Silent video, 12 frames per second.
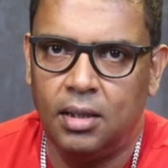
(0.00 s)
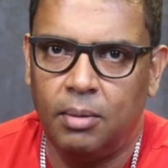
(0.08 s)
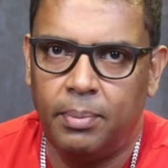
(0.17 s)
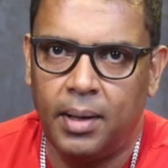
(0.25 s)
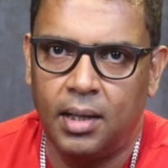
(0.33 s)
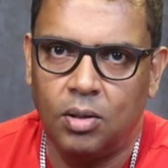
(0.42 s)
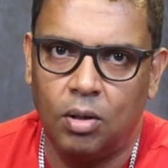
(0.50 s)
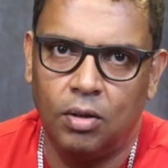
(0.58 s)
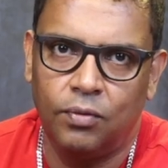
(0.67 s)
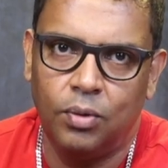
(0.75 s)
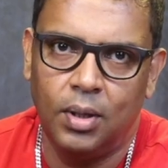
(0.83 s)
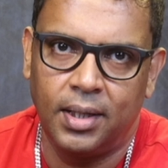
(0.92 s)
the part or
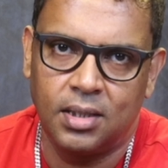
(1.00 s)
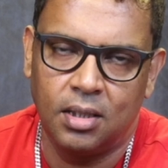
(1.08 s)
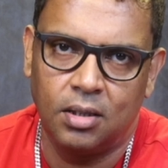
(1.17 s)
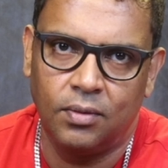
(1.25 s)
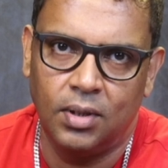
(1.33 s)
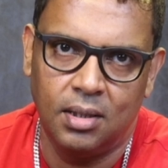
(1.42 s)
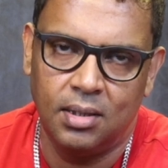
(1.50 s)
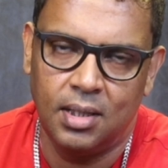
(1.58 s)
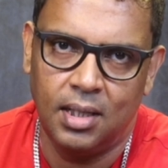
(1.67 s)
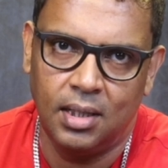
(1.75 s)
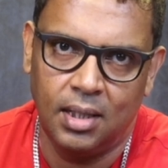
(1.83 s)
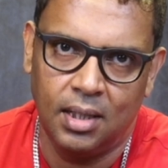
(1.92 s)
the full extent of
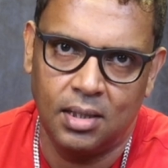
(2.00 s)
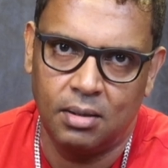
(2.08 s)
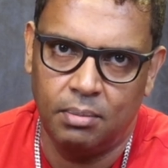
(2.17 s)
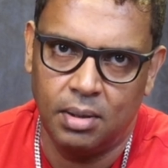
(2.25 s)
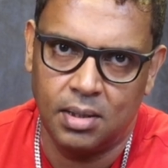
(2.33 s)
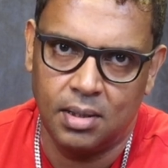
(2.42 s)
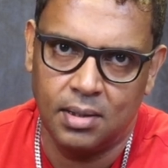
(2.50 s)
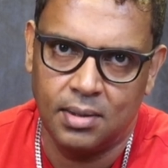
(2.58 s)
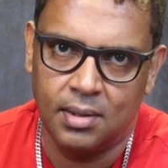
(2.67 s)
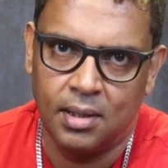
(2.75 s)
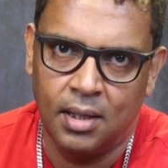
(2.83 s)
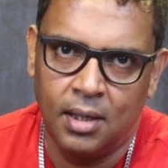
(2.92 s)
Disney India's
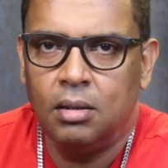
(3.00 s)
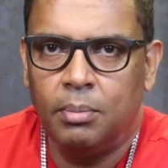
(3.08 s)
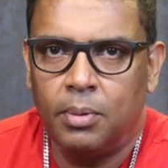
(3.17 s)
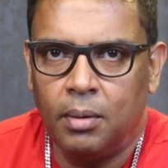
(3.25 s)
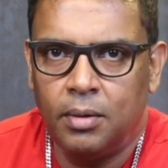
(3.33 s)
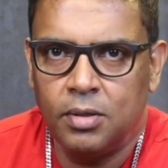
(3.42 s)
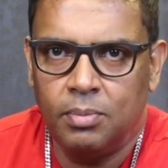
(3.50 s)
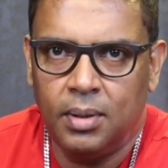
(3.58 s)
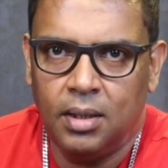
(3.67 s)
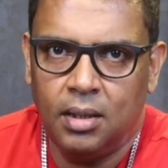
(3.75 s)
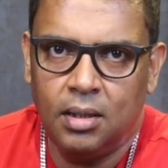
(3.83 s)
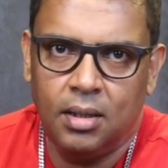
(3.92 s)
business. The problem has
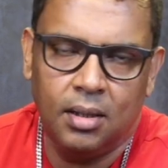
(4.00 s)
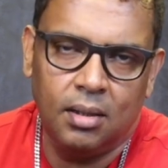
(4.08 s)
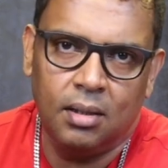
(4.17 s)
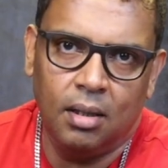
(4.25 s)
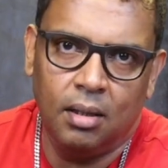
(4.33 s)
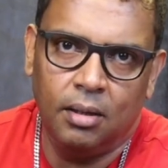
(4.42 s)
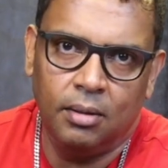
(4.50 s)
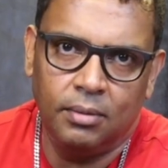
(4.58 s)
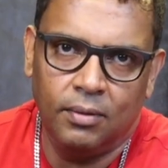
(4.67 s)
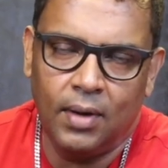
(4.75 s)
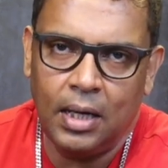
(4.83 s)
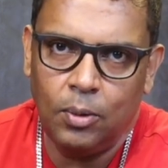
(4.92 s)
been
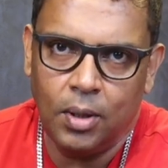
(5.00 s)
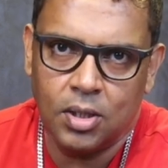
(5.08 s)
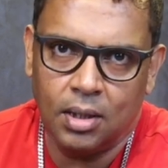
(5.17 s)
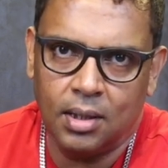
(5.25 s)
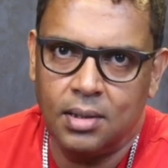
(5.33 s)
the valuation